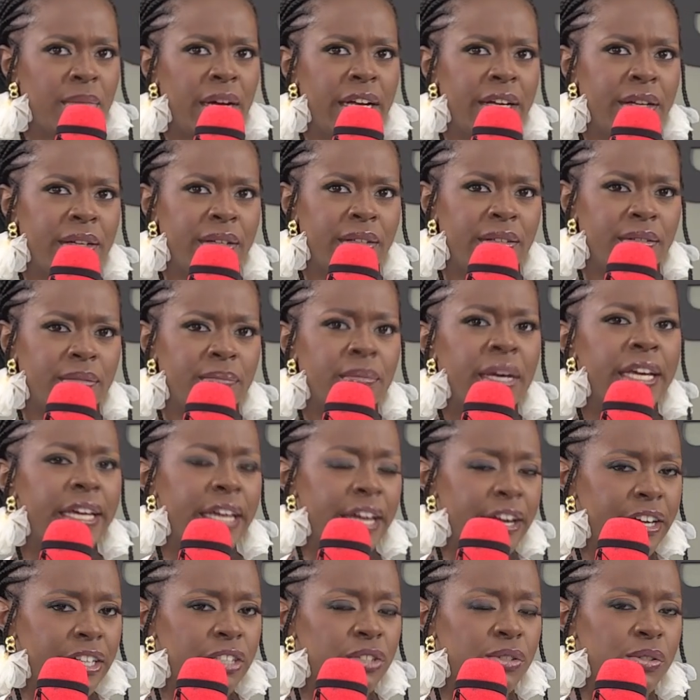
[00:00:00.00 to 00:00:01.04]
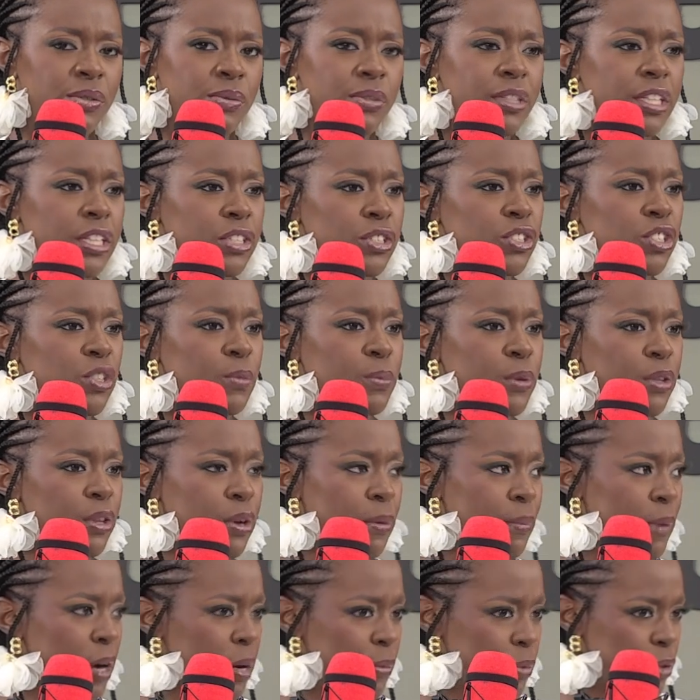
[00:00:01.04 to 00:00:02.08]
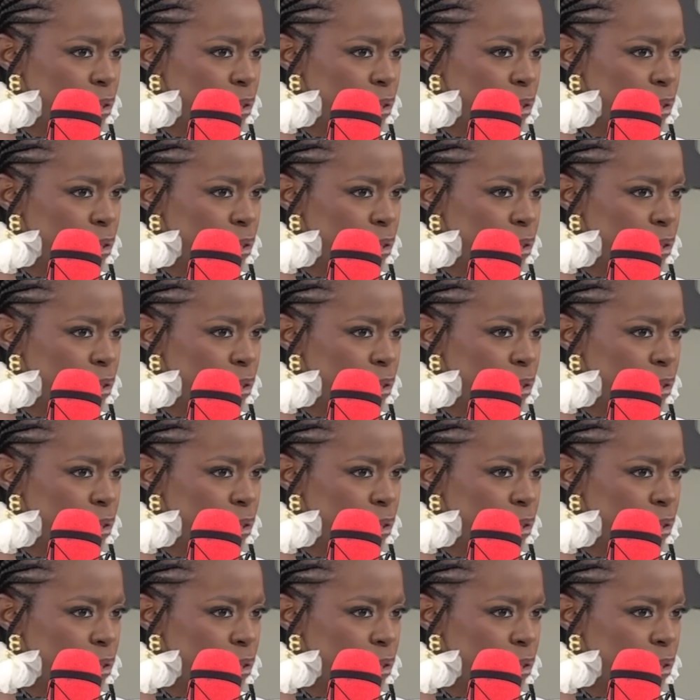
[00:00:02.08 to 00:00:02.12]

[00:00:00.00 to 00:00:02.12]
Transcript: my my character's relationship with her mom,